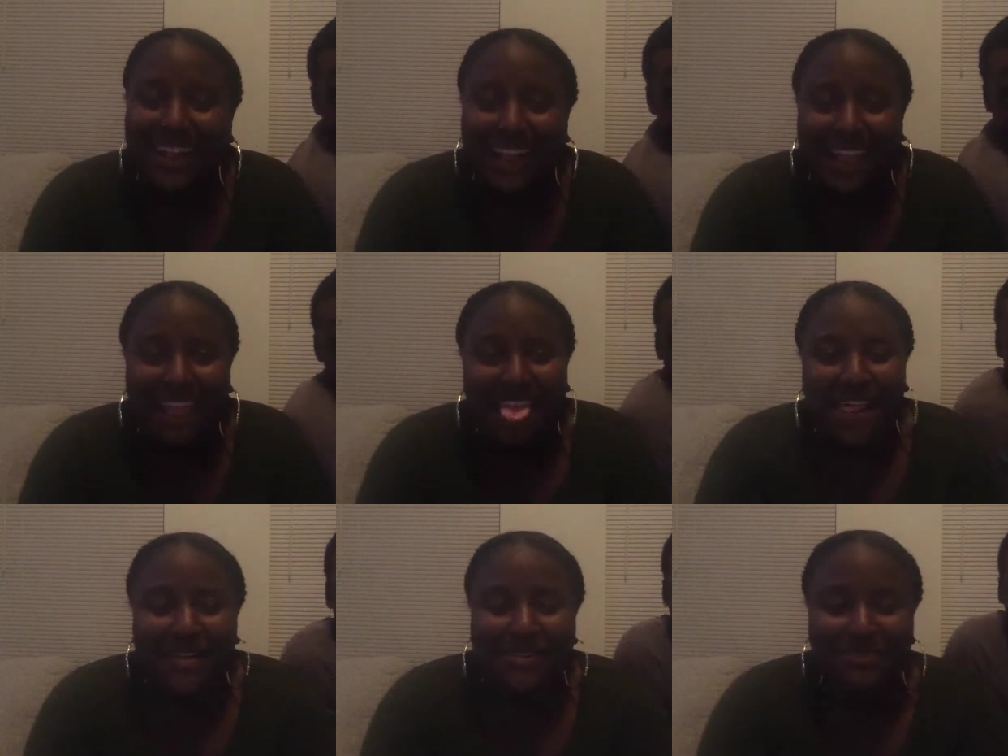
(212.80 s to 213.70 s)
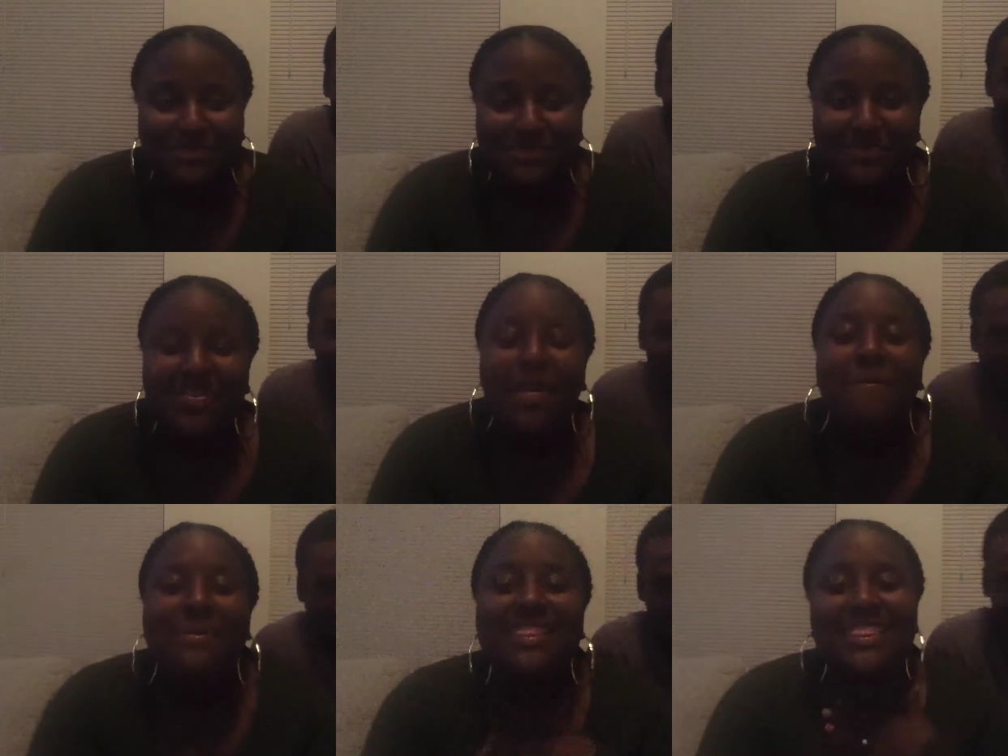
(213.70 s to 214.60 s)
fucking blog that talks
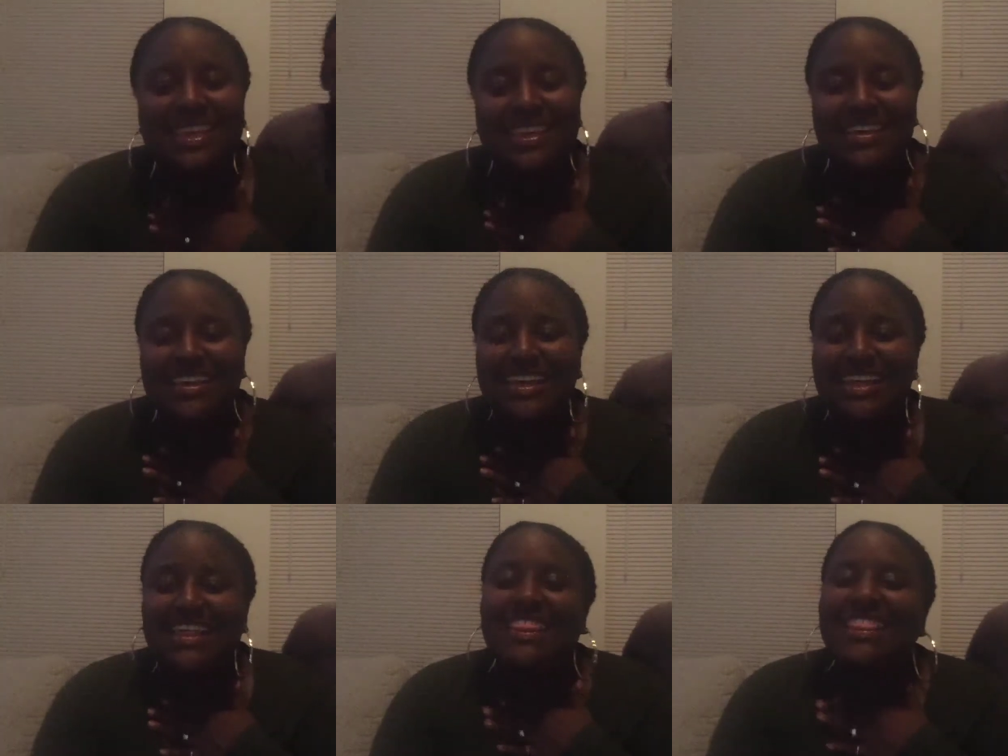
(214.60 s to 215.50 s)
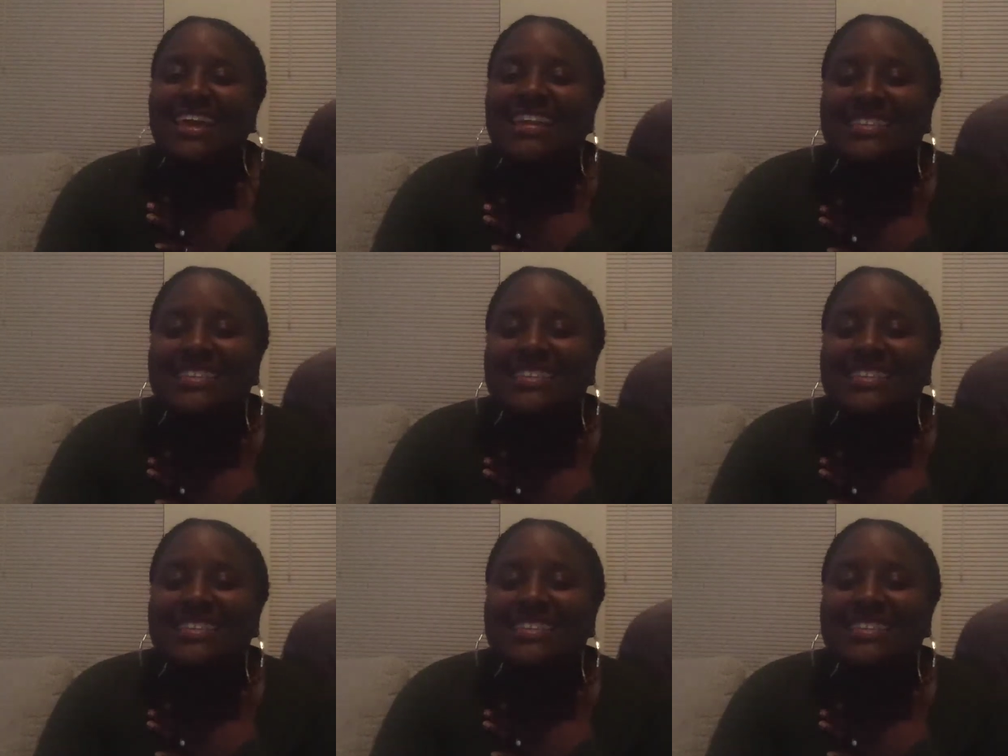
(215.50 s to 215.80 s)
but shit about other people. That is